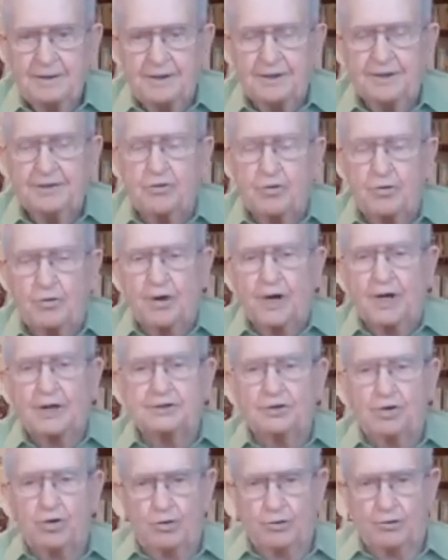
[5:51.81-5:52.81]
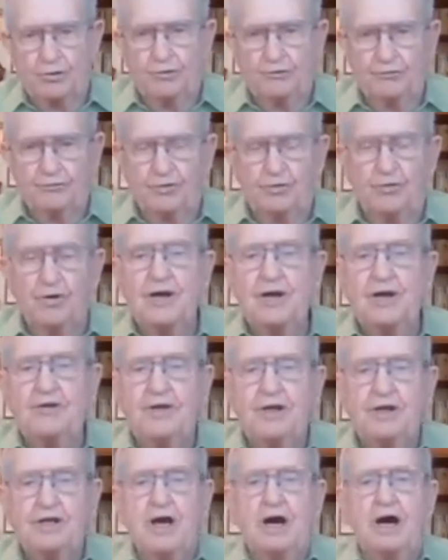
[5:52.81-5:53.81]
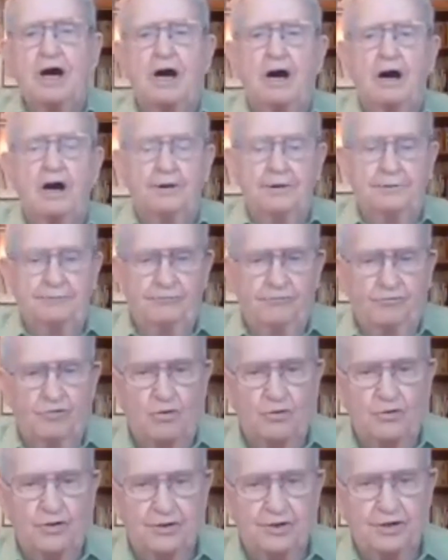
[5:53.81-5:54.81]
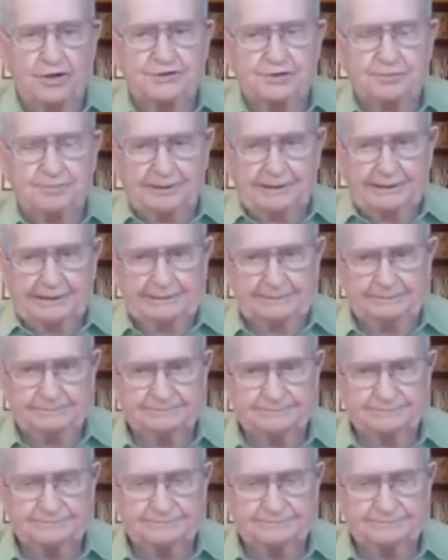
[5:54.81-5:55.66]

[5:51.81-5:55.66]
in correct order, the way that God wanted it to be.